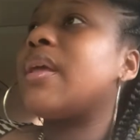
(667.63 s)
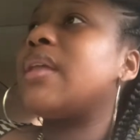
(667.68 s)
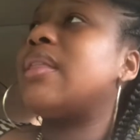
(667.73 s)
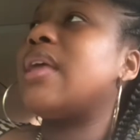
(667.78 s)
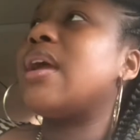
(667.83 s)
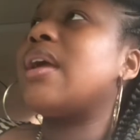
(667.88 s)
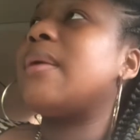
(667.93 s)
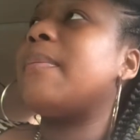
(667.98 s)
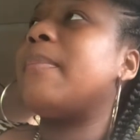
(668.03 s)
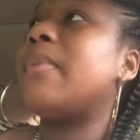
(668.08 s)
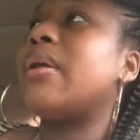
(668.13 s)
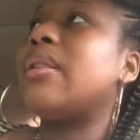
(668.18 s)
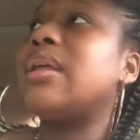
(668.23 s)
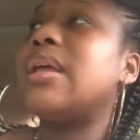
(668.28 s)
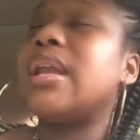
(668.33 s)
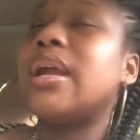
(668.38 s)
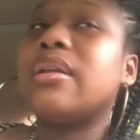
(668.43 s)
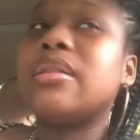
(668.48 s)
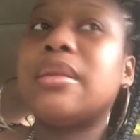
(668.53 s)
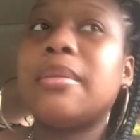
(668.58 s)
They can barely
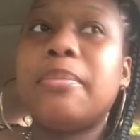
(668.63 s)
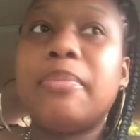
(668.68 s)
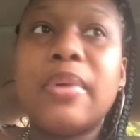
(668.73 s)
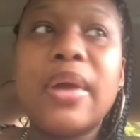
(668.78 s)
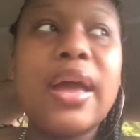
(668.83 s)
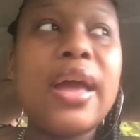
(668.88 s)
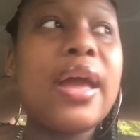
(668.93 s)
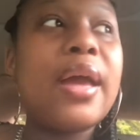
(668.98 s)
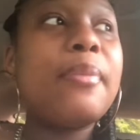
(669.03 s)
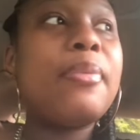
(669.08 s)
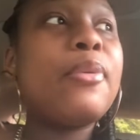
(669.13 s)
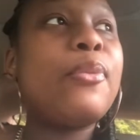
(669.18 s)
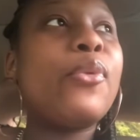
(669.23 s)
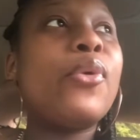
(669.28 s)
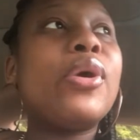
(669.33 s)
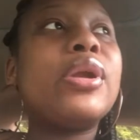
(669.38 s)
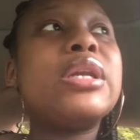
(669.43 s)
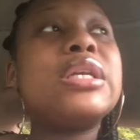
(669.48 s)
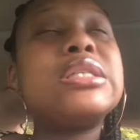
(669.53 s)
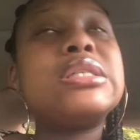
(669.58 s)
get out the bed. People
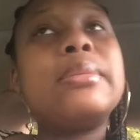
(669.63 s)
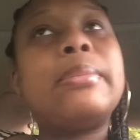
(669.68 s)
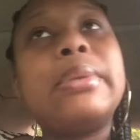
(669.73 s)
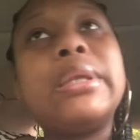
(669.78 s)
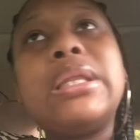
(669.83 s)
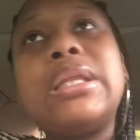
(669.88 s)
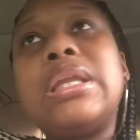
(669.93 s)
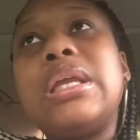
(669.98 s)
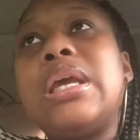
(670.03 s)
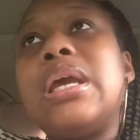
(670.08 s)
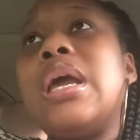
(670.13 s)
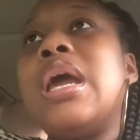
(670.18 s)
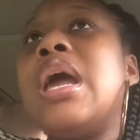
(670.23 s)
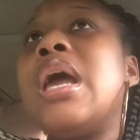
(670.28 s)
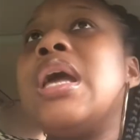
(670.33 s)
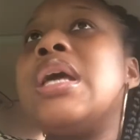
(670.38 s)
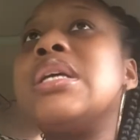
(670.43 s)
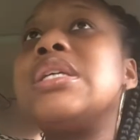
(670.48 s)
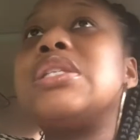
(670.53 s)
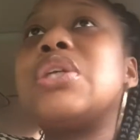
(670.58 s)
on disability.
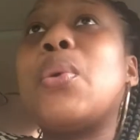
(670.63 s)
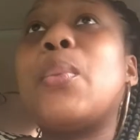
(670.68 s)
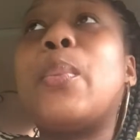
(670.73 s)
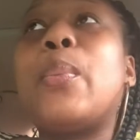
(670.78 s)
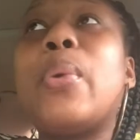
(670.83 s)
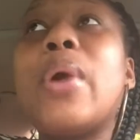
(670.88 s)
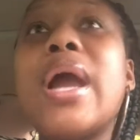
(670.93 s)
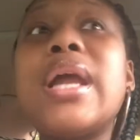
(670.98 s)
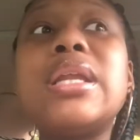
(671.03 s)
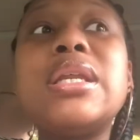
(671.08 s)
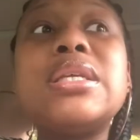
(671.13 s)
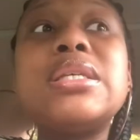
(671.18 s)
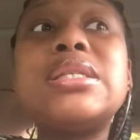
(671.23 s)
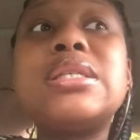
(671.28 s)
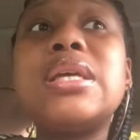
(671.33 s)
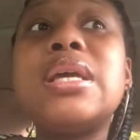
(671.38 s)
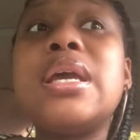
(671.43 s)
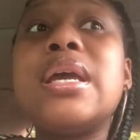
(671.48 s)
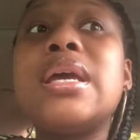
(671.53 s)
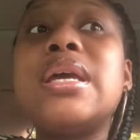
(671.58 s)
So
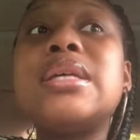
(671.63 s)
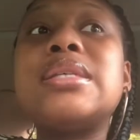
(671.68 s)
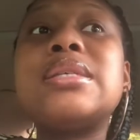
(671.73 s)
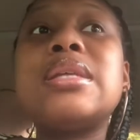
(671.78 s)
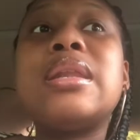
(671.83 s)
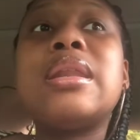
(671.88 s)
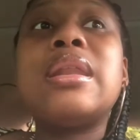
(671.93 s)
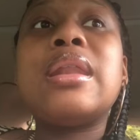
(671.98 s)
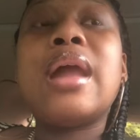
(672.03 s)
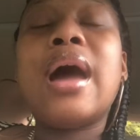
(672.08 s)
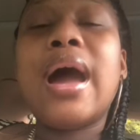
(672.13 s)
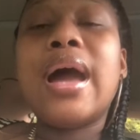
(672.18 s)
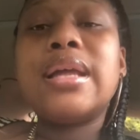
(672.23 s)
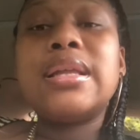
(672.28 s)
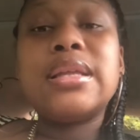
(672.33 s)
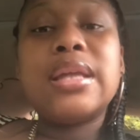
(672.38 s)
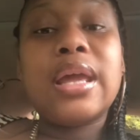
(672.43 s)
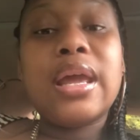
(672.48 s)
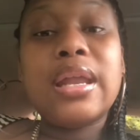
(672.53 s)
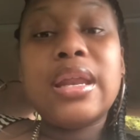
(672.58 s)
pregnancy is not
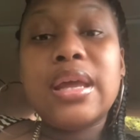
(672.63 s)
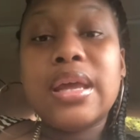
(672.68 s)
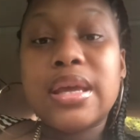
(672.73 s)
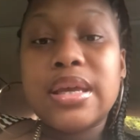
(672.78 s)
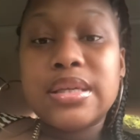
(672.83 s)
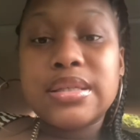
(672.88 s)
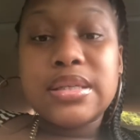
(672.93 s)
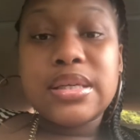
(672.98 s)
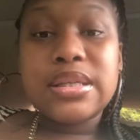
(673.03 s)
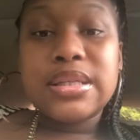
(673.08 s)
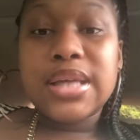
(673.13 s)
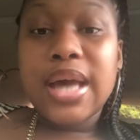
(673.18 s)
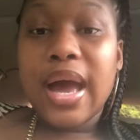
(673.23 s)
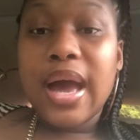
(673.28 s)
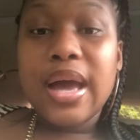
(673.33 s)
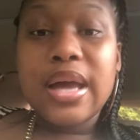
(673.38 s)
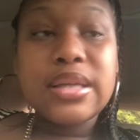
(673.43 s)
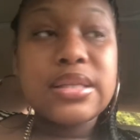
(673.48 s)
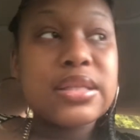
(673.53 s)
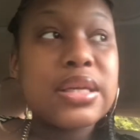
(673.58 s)
an easy
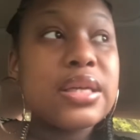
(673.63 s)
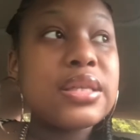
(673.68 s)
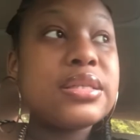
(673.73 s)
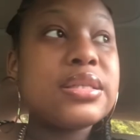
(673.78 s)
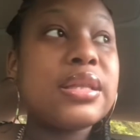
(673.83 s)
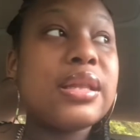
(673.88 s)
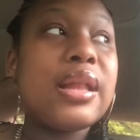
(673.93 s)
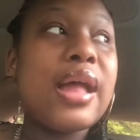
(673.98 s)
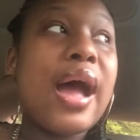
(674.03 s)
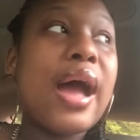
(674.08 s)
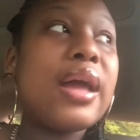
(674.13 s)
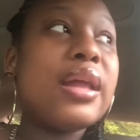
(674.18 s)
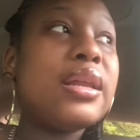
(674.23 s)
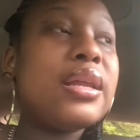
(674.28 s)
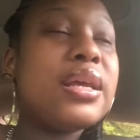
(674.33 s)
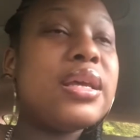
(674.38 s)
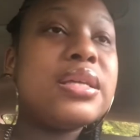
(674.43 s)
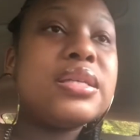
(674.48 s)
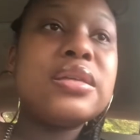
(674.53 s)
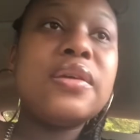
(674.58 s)
task. It's not an
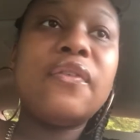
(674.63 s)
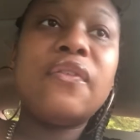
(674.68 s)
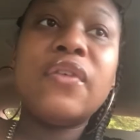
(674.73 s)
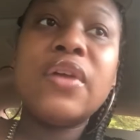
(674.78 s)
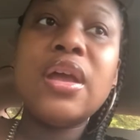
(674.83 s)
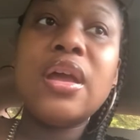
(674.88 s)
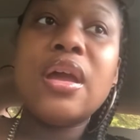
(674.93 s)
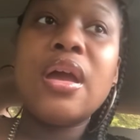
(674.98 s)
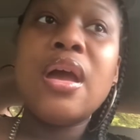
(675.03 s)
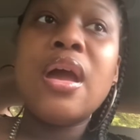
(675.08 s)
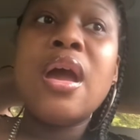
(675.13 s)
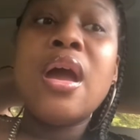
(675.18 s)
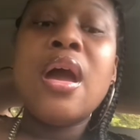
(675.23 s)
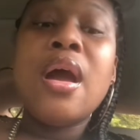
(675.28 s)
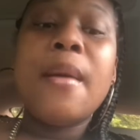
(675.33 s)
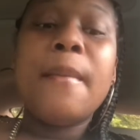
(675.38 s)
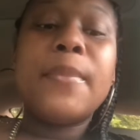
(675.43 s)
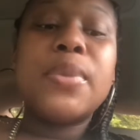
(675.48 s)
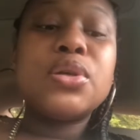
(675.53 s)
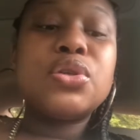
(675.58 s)
easy feat.
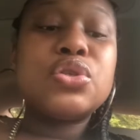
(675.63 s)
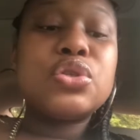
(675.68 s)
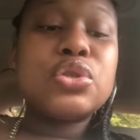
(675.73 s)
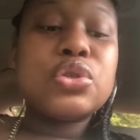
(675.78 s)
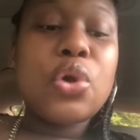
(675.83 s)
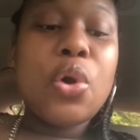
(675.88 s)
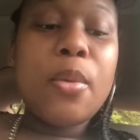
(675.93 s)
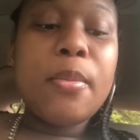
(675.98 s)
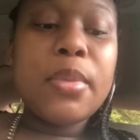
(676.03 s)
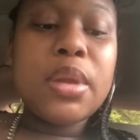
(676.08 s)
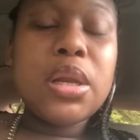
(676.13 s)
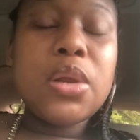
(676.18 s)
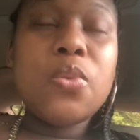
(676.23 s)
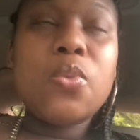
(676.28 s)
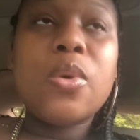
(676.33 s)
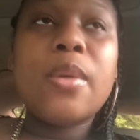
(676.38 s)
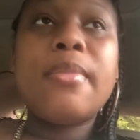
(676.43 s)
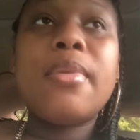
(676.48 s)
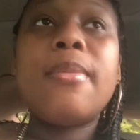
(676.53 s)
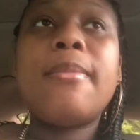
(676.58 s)
But so many
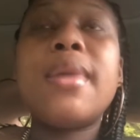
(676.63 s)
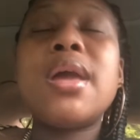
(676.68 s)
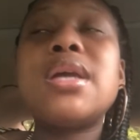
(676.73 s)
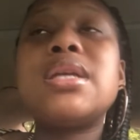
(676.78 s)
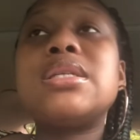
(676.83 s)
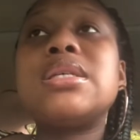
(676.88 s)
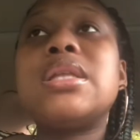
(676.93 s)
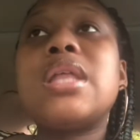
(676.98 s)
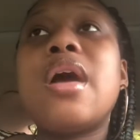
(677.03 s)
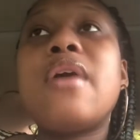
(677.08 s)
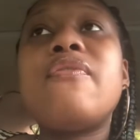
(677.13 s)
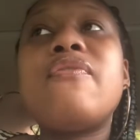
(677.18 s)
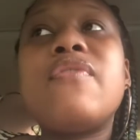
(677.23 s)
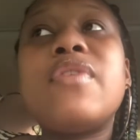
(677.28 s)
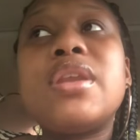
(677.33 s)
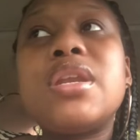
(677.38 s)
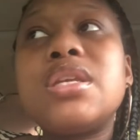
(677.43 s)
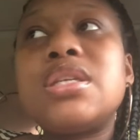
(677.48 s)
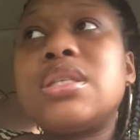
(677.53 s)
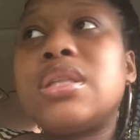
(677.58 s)
women make it to that
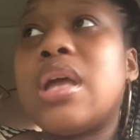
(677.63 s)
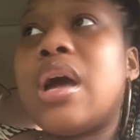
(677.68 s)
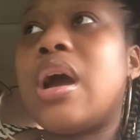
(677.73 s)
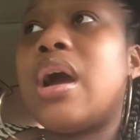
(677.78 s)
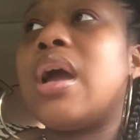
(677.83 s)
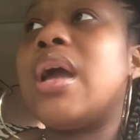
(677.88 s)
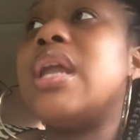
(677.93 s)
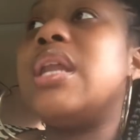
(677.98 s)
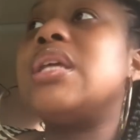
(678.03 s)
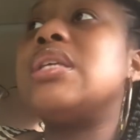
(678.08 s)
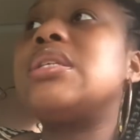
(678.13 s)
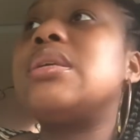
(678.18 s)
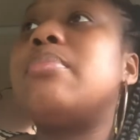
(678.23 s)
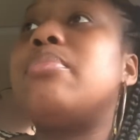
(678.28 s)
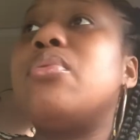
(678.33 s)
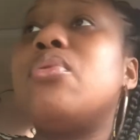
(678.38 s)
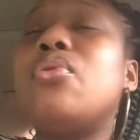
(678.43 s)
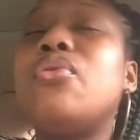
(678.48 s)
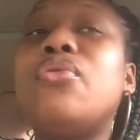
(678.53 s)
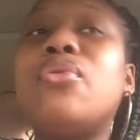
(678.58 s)
finish line, and it's a
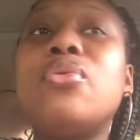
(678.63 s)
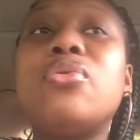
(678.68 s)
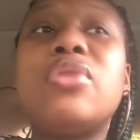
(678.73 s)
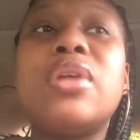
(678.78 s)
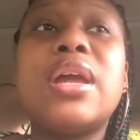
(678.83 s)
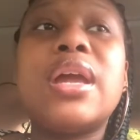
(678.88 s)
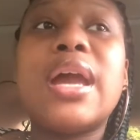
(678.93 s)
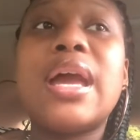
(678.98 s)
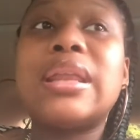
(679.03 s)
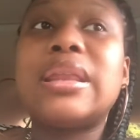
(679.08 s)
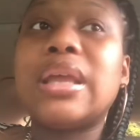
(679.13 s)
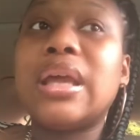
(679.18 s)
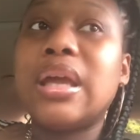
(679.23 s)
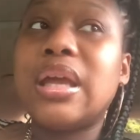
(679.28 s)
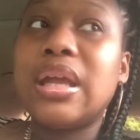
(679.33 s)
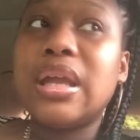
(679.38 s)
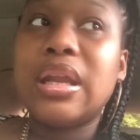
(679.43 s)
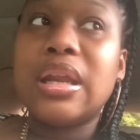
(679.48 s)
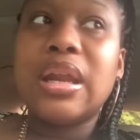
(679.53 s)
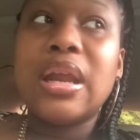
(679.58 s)
beautiful thing at the
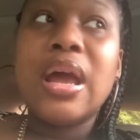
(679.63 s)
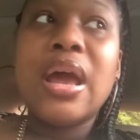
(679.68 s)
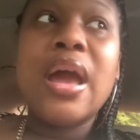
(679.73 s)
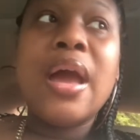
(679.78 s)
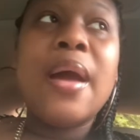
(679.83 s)
end.